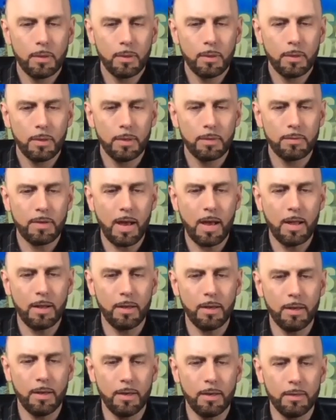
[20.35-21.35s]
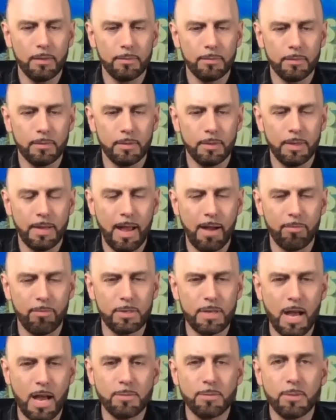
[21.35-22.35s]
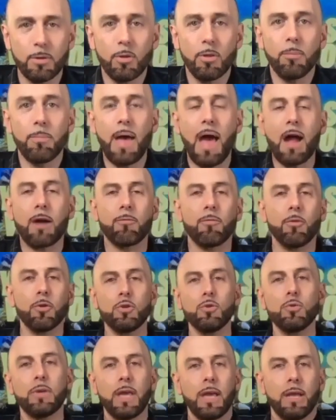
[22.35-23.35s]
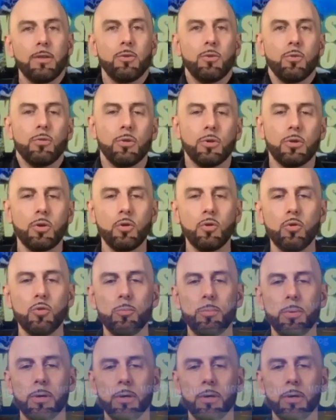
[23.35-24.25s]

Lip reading: it's got an advertisement on the back for You Can Do the Cube,